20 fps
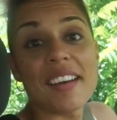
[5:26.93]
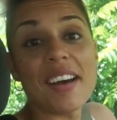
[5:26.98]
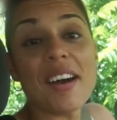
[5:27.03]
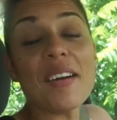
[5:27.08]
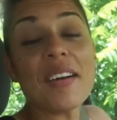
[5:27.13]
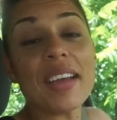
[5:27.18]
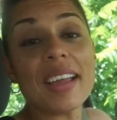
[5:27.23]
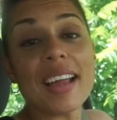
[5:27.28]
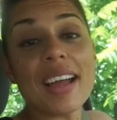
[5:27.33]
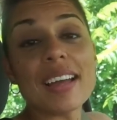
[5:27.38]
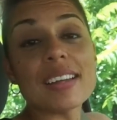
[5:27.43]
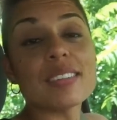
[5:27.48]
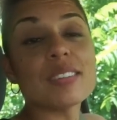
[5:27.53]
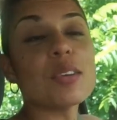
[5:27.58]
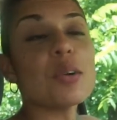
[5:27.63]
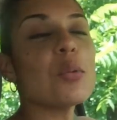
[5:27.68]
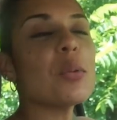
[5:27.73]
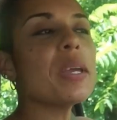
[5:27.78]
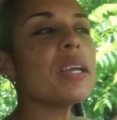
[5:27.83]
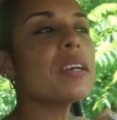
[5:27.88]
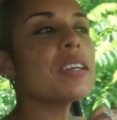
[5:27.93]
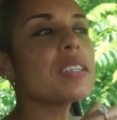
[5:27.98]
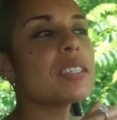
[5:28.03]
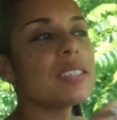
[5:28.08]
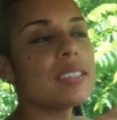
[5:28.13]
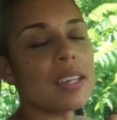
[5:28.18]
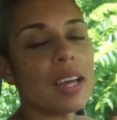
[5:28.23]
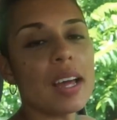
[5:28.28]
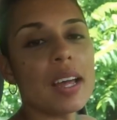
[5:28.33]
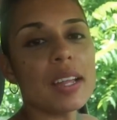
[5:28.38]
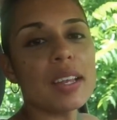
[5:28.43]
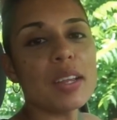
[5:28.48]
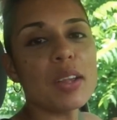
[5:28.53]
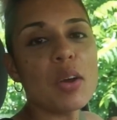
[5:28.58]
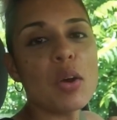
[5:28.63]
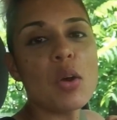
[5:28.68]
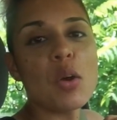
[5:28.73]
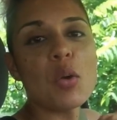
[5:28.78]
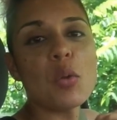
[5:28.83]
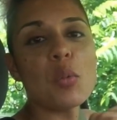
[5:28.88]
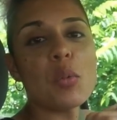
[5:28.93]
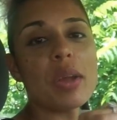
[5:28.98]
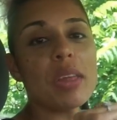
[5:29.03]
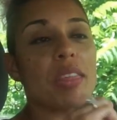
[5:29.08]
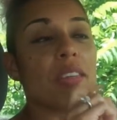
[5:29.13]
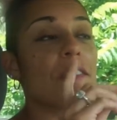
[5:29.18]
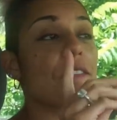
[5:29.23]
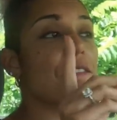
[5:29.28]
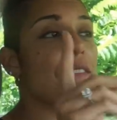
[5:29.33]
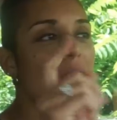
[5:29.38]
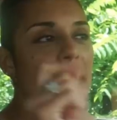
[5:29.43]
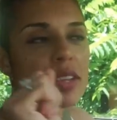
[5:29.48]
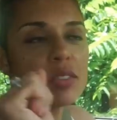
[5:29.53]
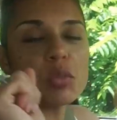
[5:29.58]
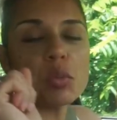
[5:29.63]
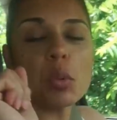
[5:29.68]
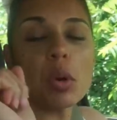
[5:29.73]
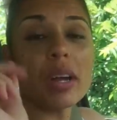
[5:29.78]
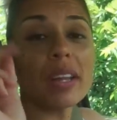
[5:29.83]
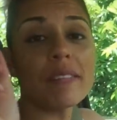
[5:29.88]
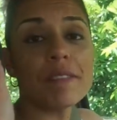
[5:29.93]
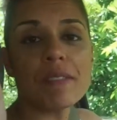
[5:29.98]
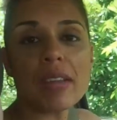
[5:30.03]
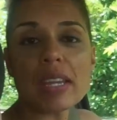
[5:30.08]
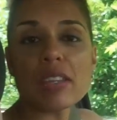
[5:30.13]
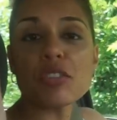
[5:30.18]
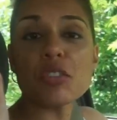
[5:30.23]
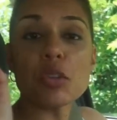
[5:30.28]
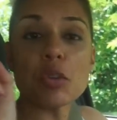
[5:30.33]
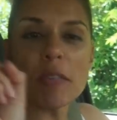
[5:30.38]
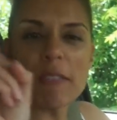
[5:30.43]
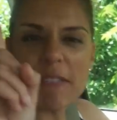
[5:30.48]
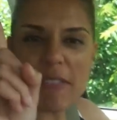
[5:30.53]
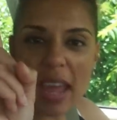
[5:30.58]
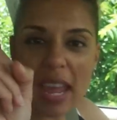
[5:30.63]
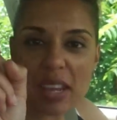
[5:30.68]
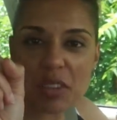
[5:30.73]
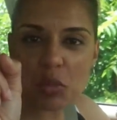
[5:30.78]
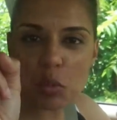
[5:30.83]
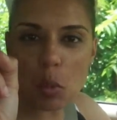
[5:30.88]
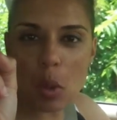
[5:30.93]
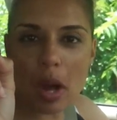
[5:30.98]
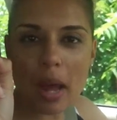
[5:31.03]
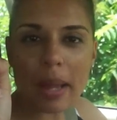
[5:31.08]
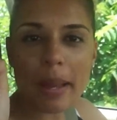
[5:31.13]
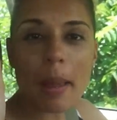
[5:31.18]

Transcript: Okay guys, so we are done with phase one and phase two. Phase one,